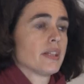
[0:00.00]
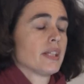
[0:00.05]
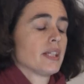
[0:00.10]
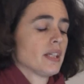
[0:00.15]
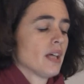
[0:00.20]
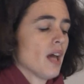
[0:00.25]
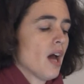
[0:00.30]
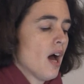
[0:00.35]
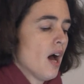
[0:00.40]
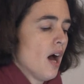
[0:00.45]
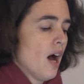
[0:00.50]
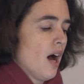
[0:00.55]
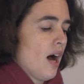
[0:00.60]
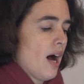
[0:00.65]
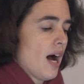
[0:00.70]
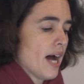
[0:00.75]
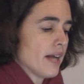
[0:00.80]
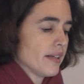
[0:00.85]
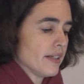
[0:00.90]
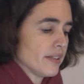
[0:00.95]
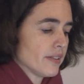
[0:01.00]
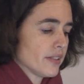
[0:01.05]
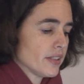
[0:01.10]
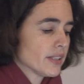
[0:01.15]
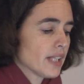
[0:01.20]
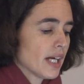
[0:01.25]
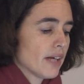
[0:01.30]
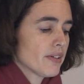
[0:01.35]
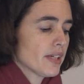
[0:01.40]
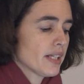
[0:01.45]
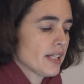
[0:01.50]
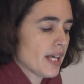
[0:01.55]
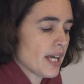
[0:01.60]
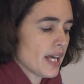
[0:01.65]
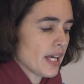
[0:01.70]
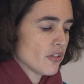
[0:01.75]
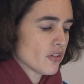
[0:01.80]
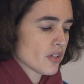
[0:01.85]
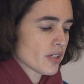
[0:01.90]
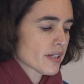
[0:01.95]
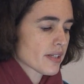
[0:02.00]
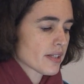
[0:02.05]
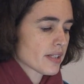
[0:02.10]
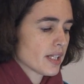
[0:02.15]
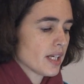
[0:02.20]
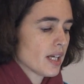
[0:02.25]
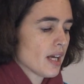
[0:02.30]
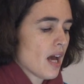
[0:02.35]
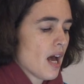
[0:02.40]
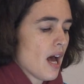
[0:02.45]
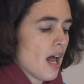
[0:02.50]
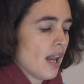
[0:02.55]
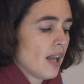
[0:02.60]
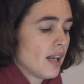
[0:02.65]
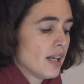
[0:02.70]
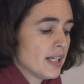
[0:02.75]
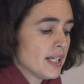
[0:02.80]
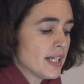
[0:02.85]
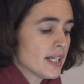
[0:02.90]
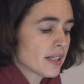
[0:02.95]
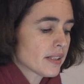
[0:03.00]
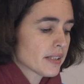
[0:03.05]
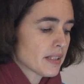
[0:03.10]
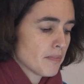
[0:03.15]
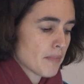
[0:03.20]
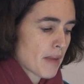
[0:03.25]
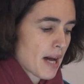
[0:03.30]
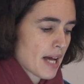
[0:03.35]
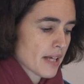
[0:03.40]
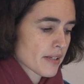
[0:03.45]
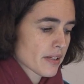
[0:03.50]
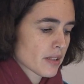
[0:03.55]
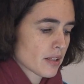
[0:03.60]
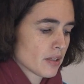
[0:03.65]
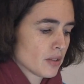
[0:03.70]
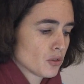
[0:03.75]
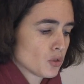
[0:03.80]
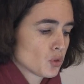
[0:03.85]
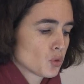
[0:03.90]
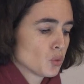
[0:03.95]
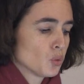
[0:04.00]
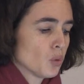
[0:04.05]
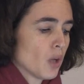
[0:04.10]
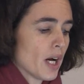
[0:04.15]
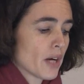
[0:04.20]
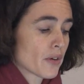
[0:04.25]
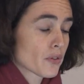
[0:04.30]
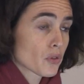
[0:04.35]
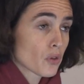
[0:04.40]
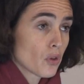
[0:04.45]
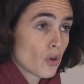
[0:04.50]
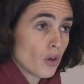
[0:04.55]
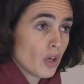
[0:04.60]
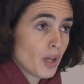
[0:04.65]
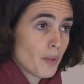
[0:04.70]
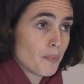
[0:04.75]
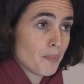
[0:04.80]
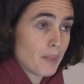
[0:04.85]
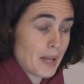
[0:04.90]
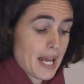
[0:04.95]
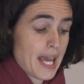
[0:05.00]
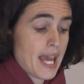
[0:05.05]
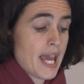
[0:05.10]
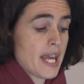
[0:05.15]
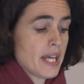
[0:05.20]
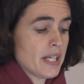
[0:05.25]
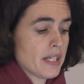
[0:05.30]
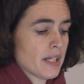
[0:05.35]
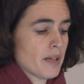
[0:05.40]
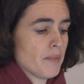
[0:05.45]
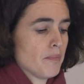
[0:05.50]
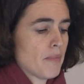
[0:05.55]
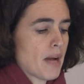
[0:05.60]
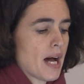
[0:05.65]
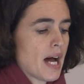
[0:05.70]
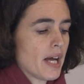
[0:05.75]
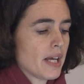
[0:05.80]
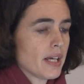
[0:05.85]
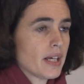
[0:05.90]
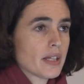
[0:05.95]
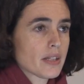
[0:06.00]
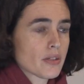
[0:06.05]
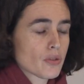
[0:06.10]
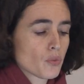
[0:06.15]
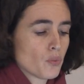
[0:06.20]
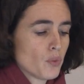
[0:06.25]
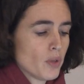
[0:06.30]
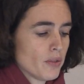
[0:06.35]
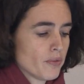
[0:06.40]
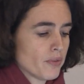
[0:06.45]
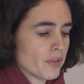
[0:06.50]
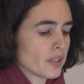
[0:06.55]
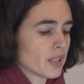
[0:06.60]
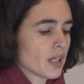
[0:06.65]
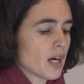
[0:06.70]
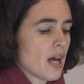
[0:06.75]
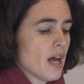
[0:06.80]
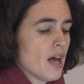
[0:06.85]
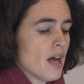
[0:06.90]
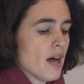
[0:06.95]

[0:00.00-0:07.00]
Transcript: the identitarian agency, link the mask to a role played by its wearer.